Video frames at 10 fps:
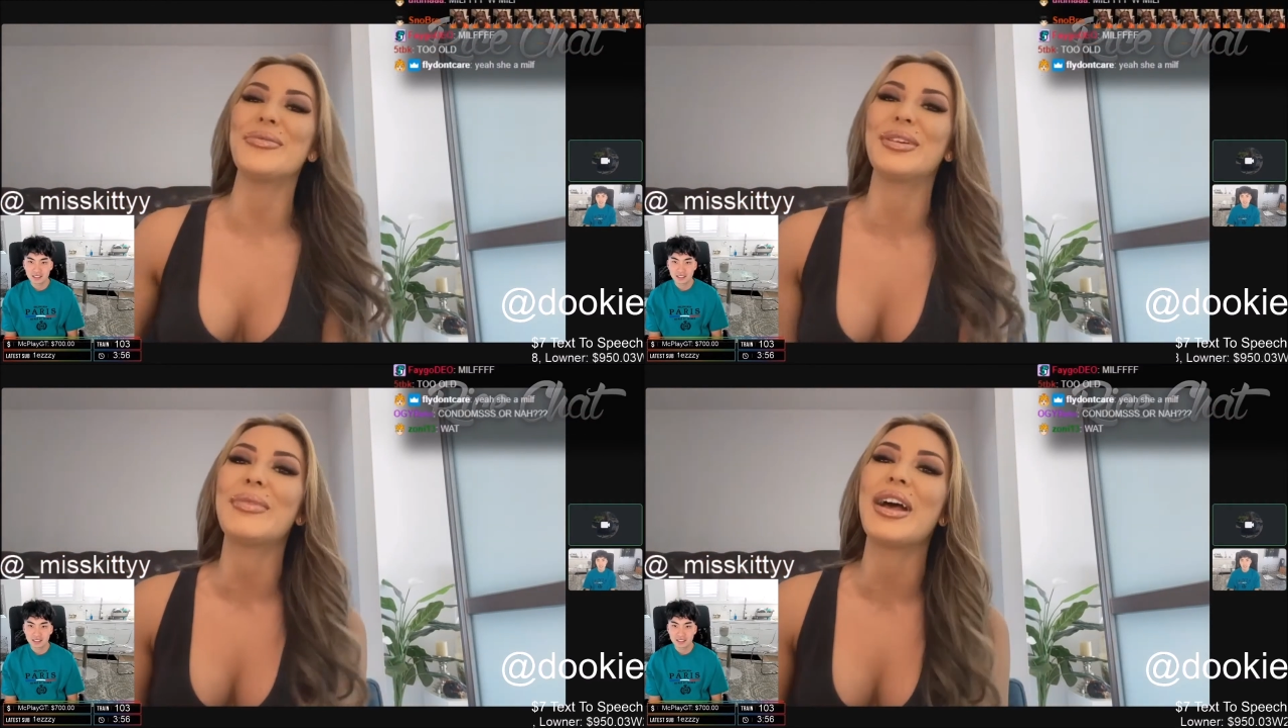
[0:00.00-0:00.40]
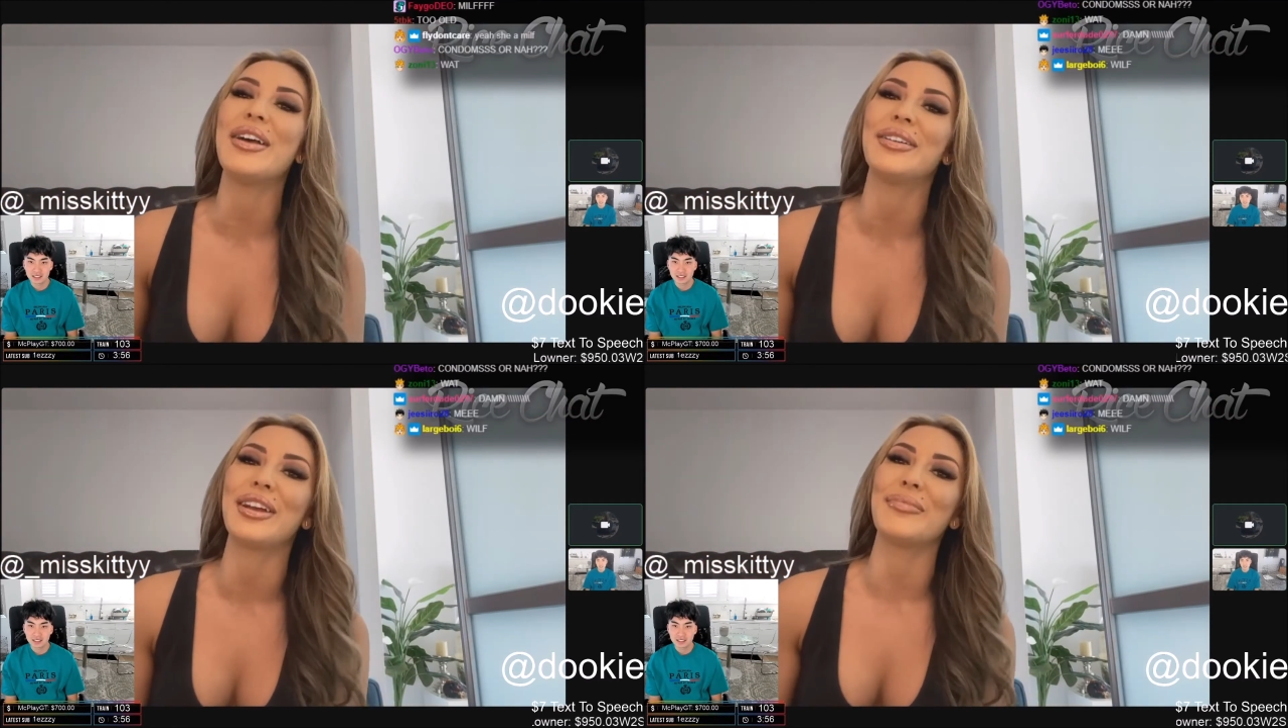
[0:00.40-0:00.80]
But I'm
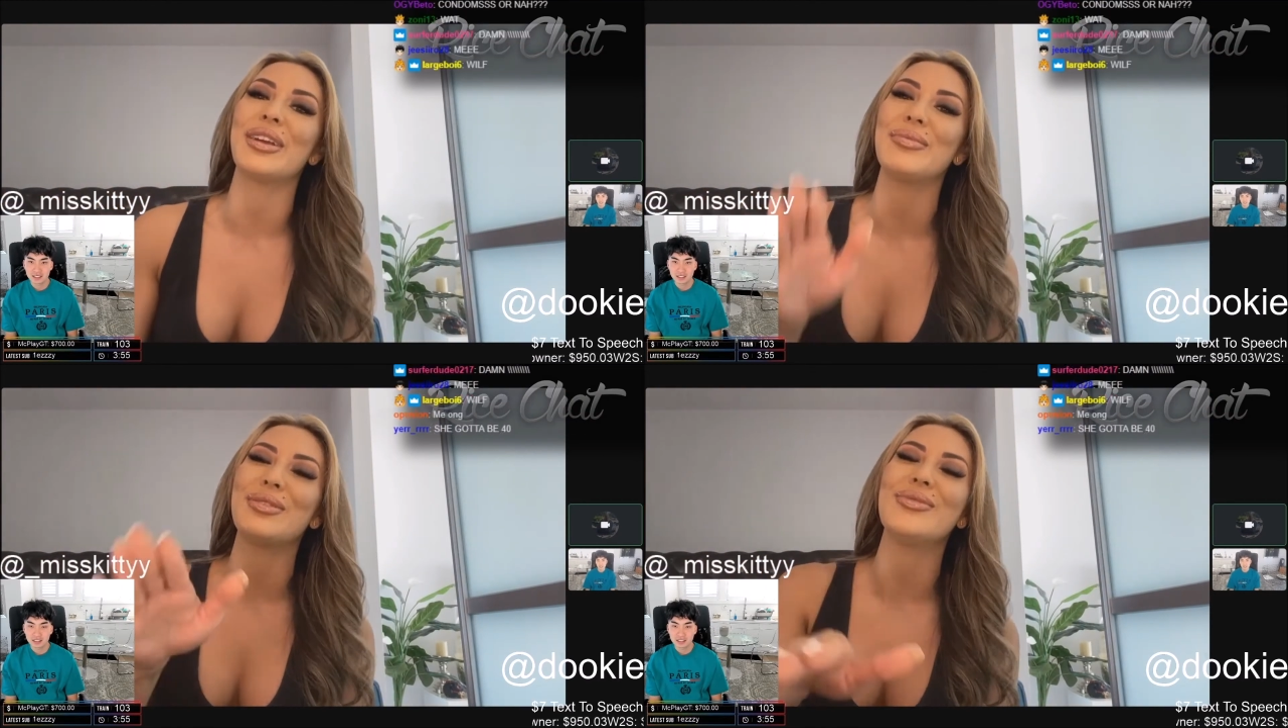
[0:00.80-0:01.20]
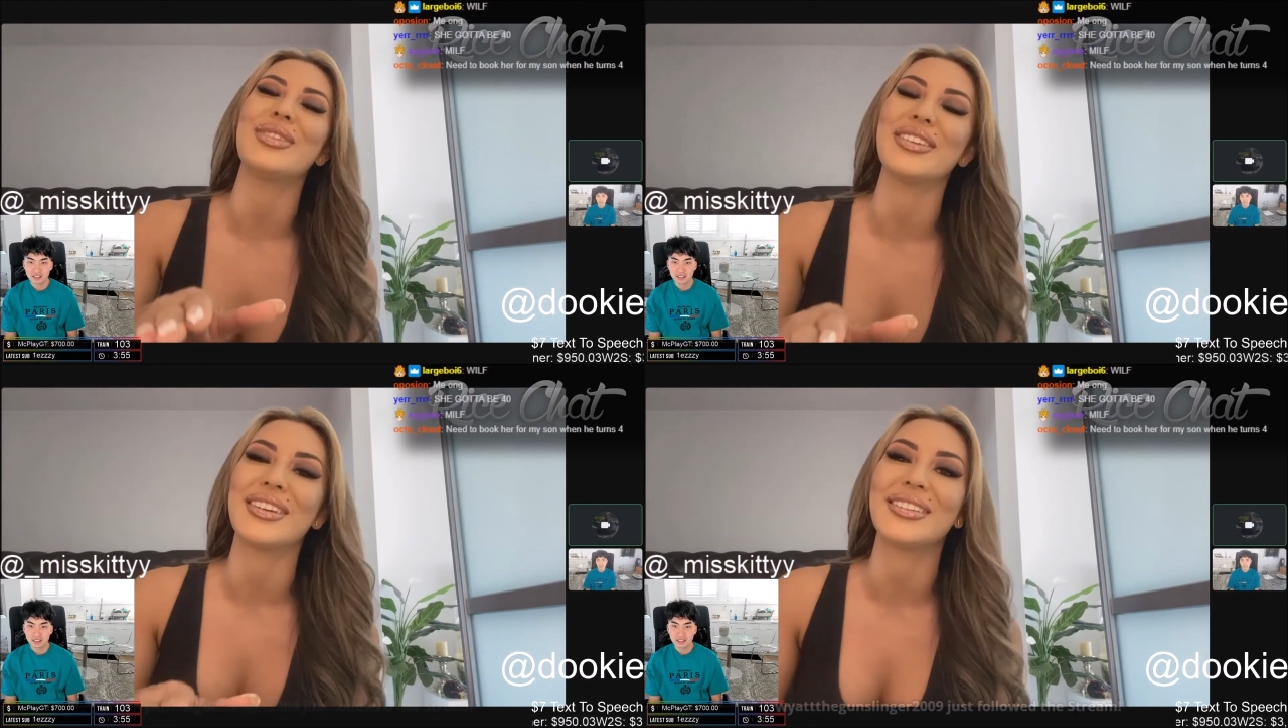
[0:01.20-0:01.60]
like, baby, you
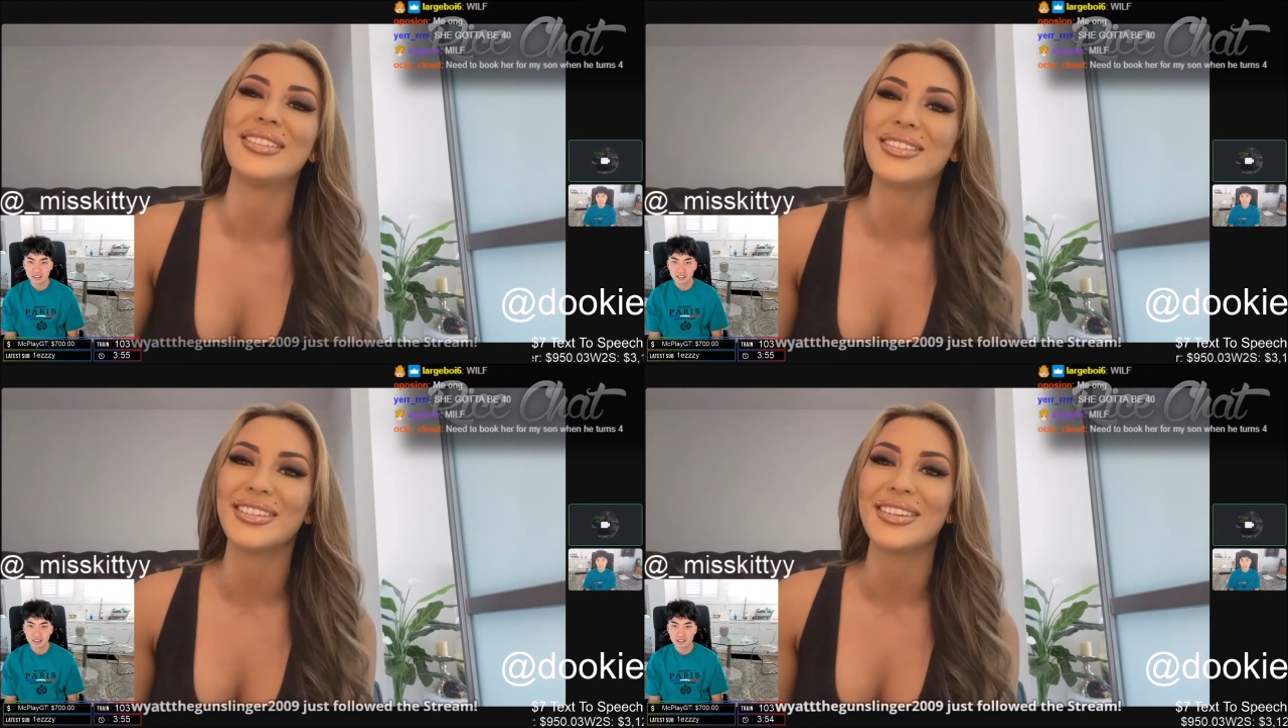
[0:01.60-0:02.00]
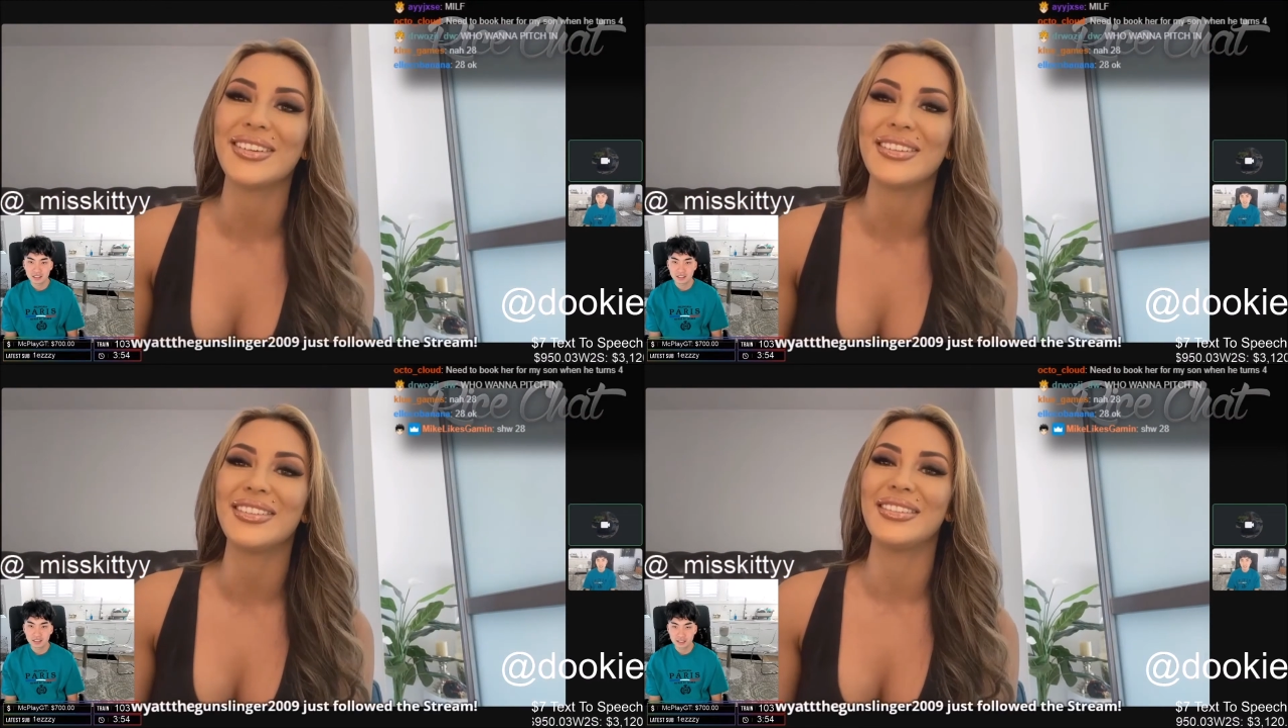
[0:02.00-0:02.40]
young. You
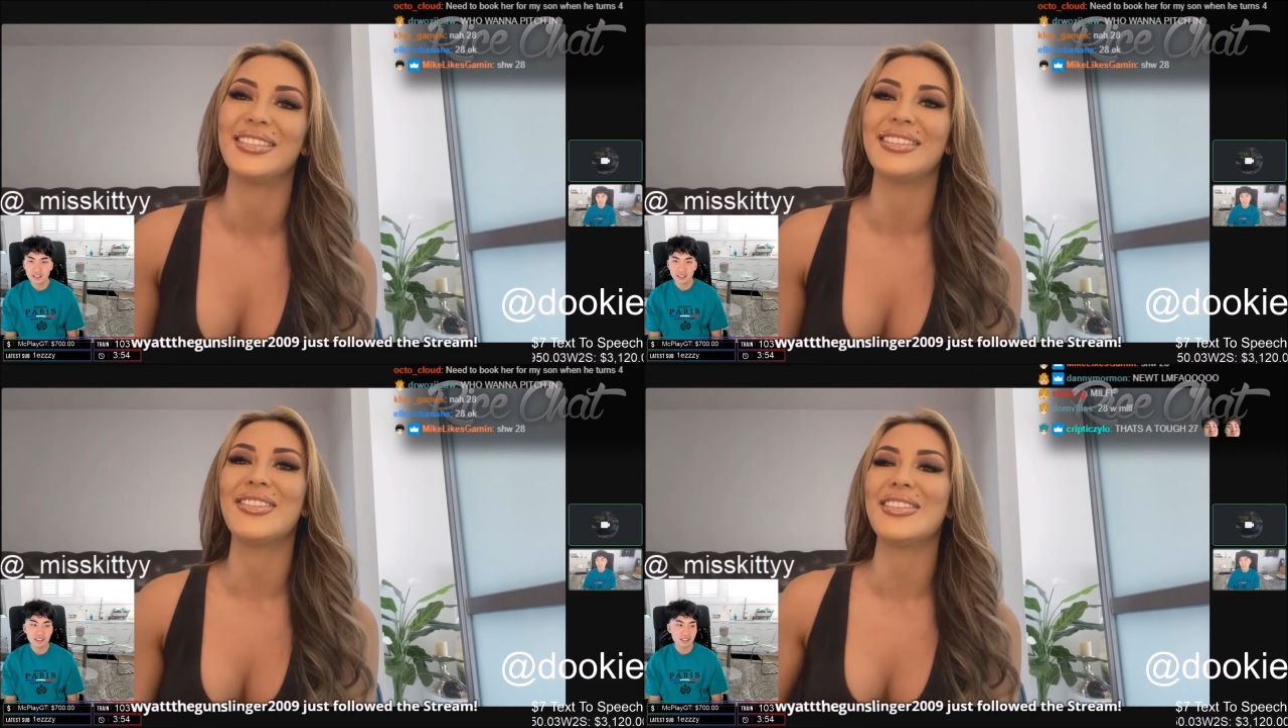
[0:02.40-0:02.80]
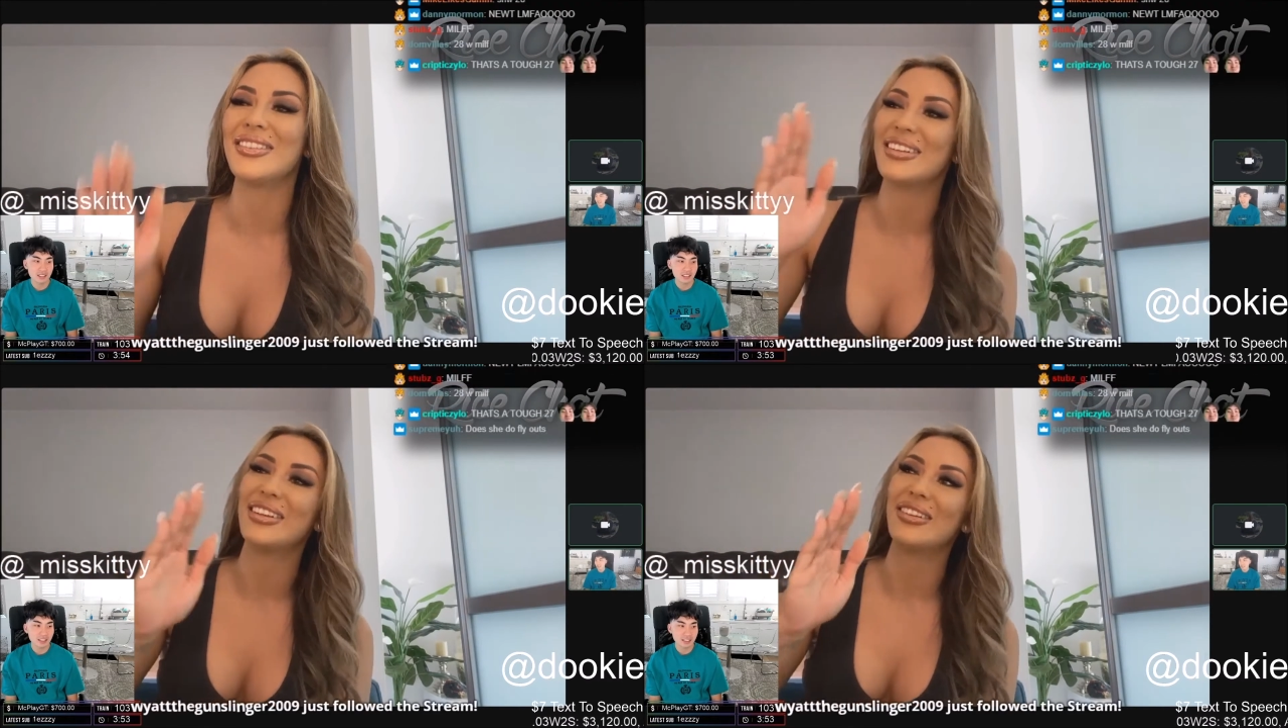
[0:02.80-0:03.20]
good. Yeah, you're only
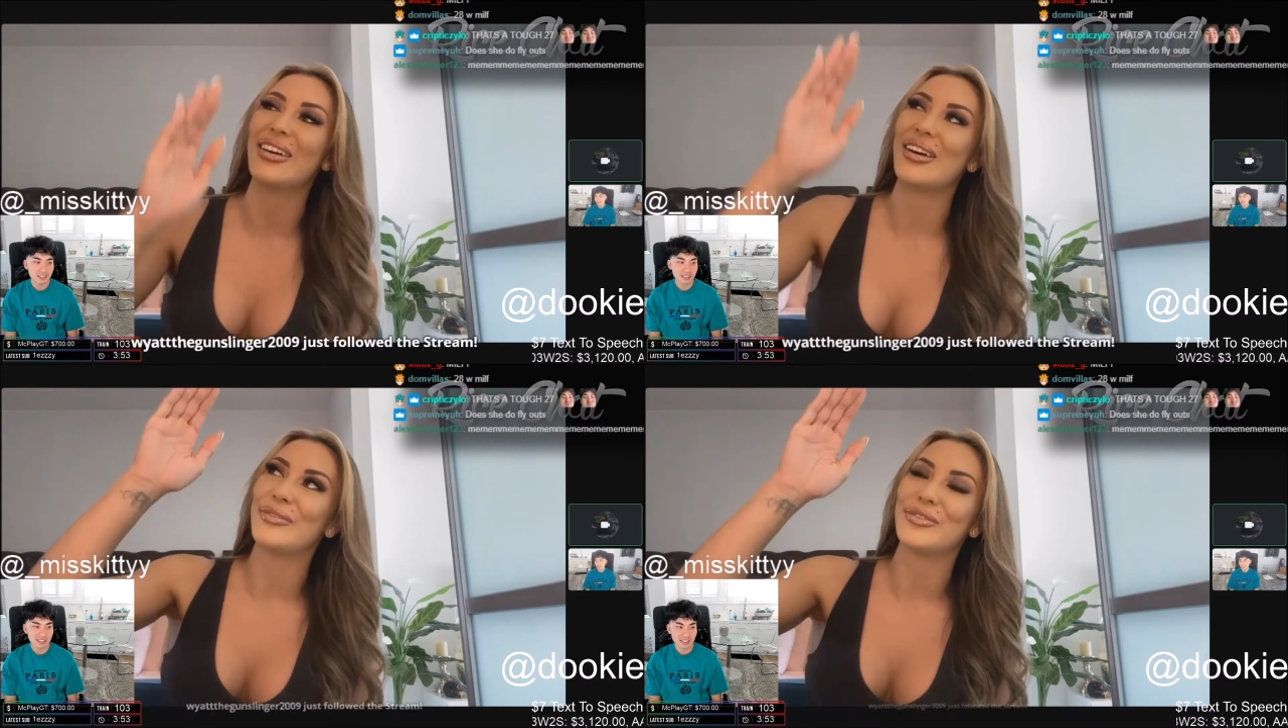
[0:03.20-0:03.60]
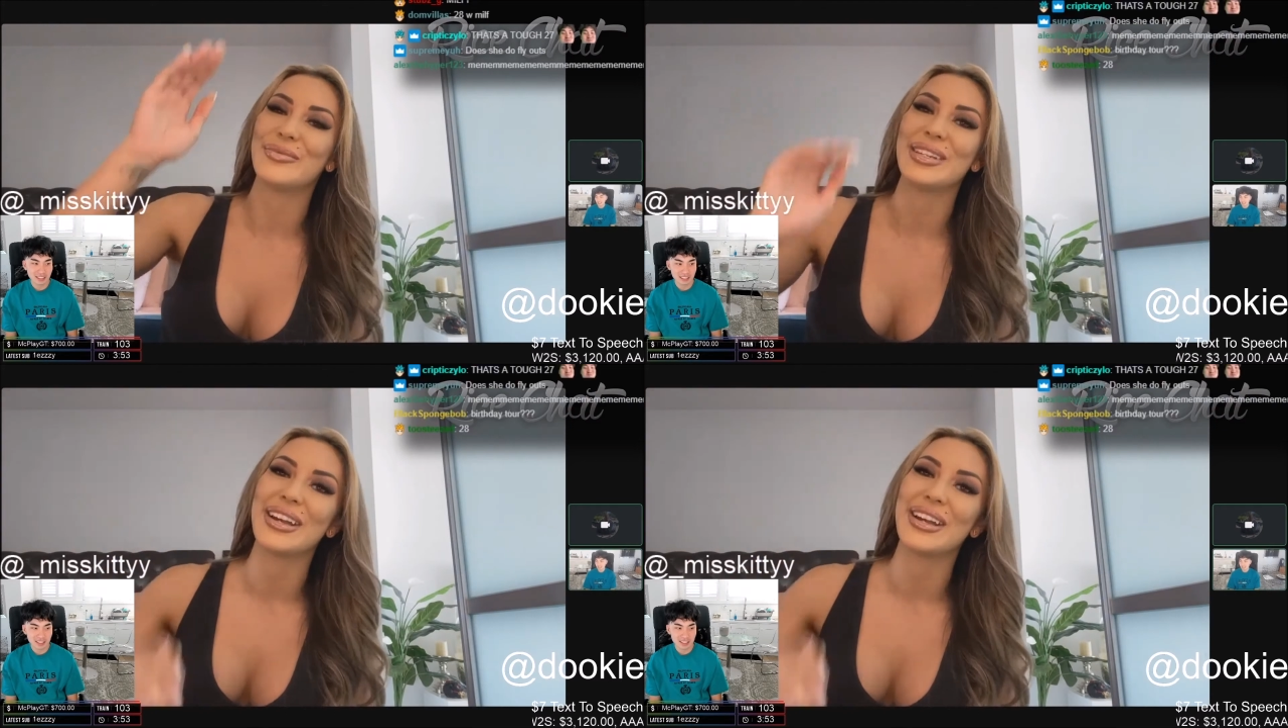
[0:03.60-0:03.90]
going to go up from here.